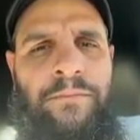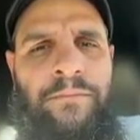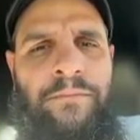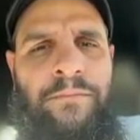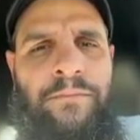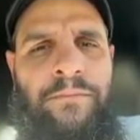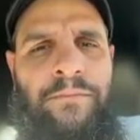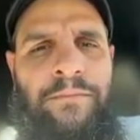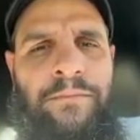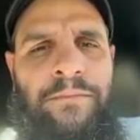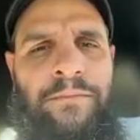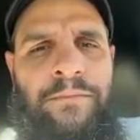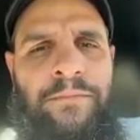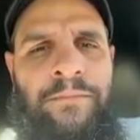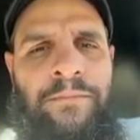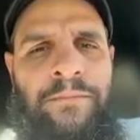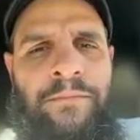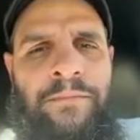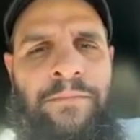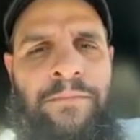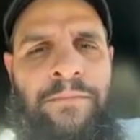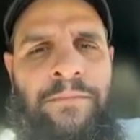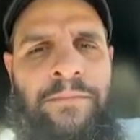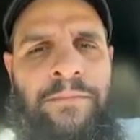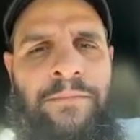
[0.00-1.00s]

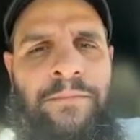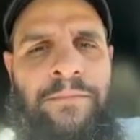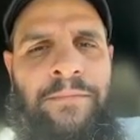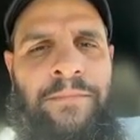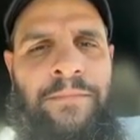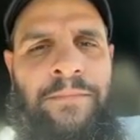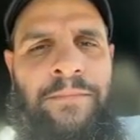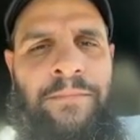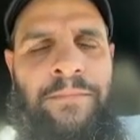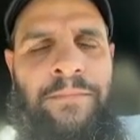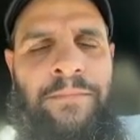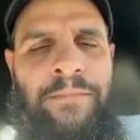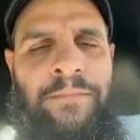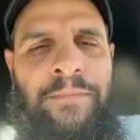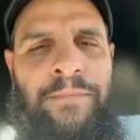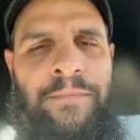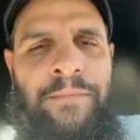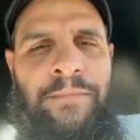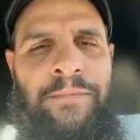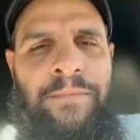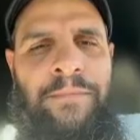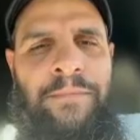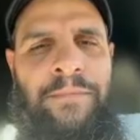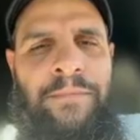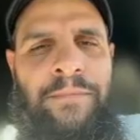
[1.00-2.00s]

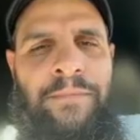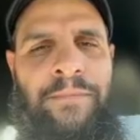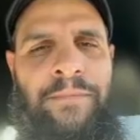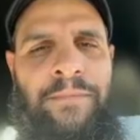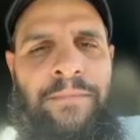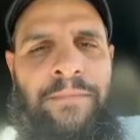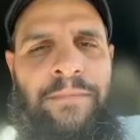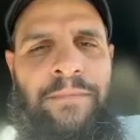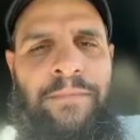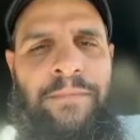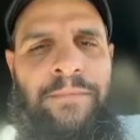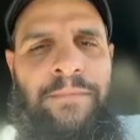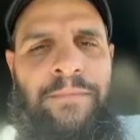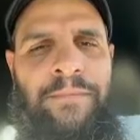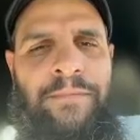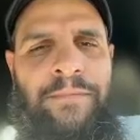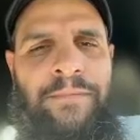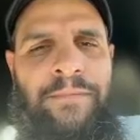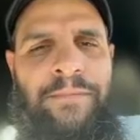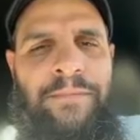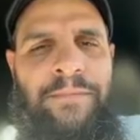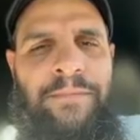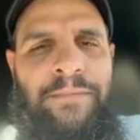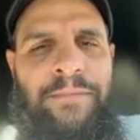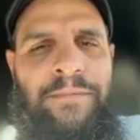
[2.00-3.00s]

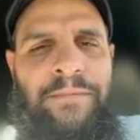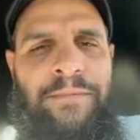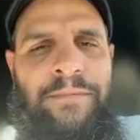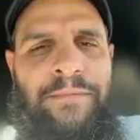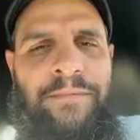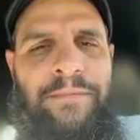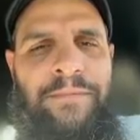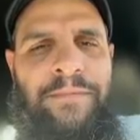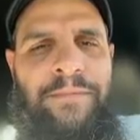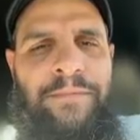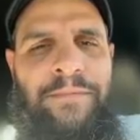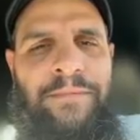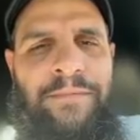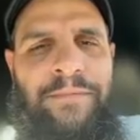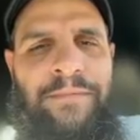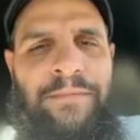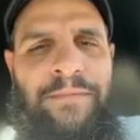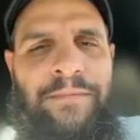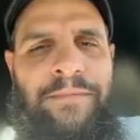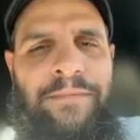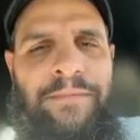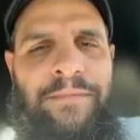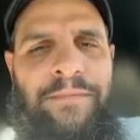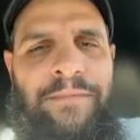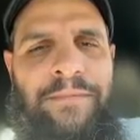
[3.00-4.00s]

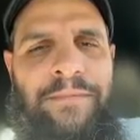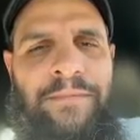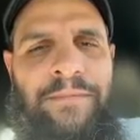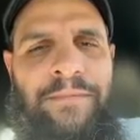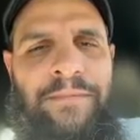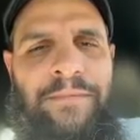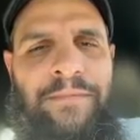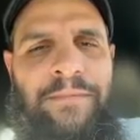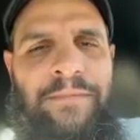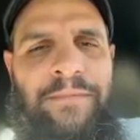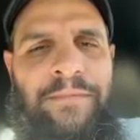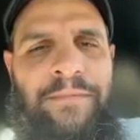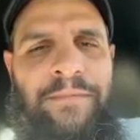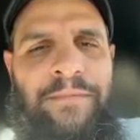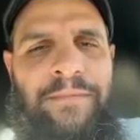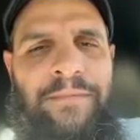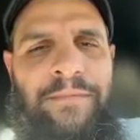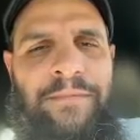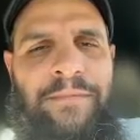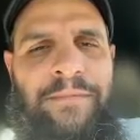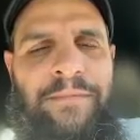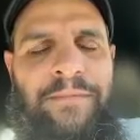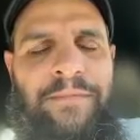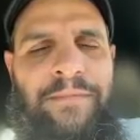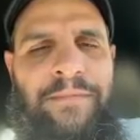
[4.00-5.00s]

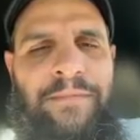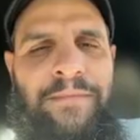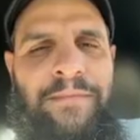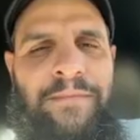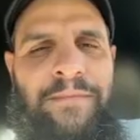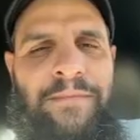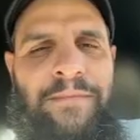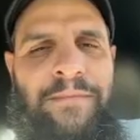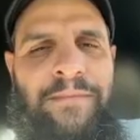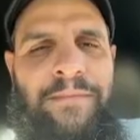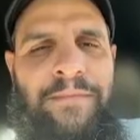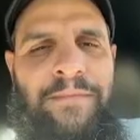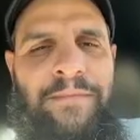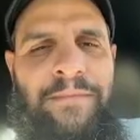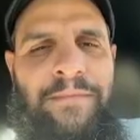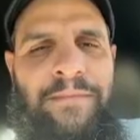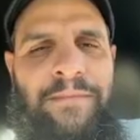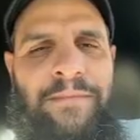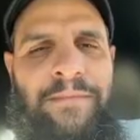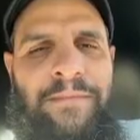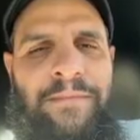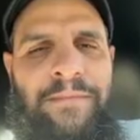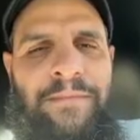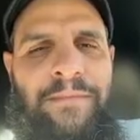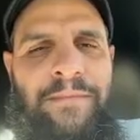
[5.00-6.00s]

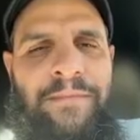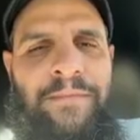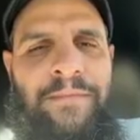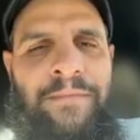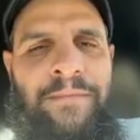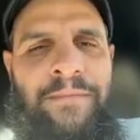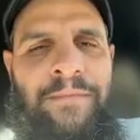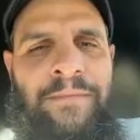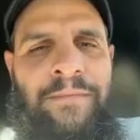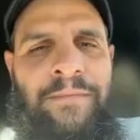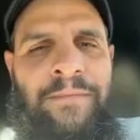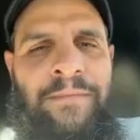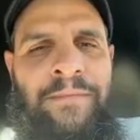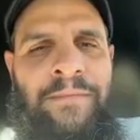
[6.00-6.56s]
[no speech]